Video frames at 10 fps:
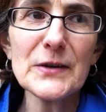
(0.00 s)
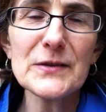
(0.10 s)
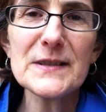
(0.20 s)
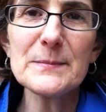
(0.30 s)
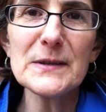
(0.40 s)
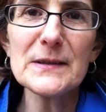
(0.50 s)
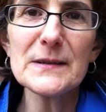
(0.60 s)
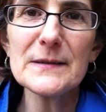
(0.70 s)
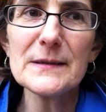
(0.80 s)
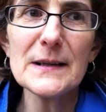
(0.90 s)
There's
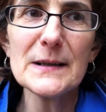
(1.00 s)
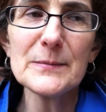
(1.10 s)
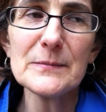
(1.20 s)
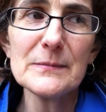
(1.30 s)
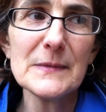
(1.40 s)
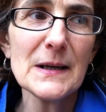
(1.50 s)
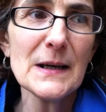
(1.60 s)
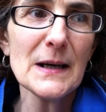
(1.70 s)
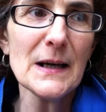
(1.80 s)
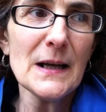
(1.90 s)
been
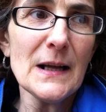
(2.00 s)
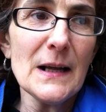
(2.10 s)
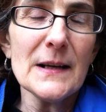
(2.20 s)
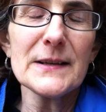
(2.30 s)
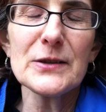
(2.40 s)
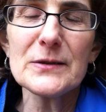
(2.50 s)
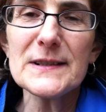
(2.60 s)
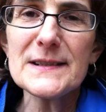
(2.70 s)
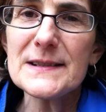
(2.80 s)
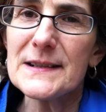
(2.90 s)

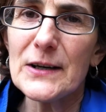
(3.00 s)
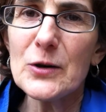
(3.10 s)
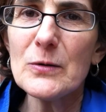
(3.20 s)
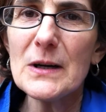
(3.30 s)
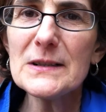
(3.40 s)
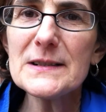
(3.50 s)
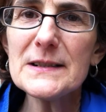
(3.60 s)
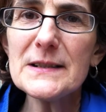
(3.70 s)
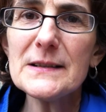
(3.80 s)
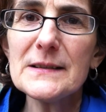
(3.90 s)
decreases in air
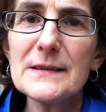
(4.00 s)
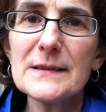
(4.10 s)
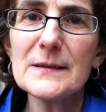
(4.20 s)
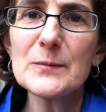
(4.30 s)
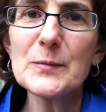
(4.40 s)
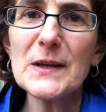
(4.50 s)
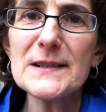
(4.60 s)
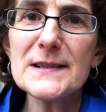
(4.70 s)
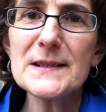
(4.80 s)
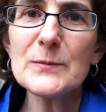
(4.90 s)
quality. And
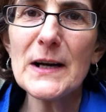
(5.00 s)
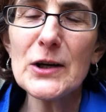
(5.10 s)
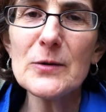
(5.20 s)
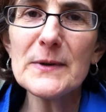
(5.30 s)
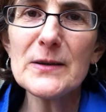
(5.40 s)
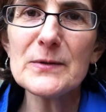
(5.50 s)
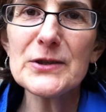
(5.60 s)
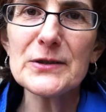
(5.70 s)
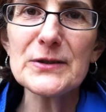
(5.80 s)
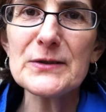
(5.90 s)
places in Wyoming,
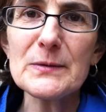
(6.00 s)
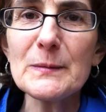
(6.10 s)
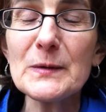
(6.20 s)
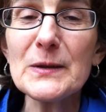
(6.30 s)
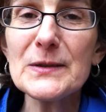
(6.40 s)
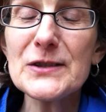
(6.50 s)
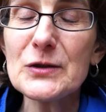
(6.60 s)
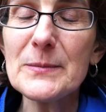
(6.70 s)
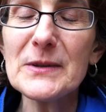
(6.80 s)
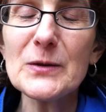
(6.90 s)
which are
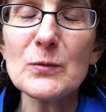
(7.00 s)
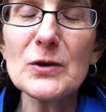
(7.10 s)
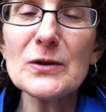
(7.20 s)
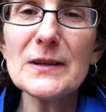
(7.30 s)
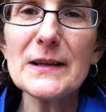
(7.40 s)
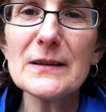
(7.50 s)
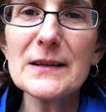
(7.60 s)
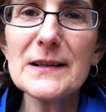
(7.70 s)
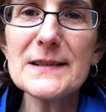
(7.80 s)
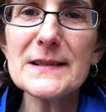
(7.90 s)
extremely rural
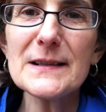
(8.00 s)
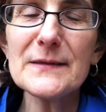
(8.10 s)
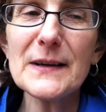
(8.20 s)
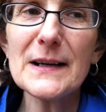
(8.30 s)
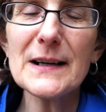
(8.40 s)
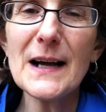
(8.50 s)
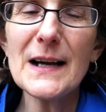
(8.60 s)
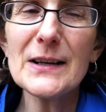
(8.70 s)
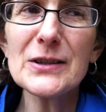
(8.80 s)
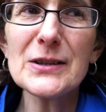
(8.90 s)
areas, that have had
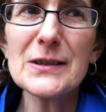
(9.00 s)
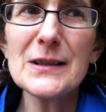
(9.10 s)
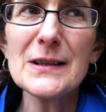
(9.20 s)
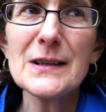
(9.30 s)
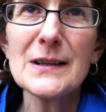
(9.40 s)
higher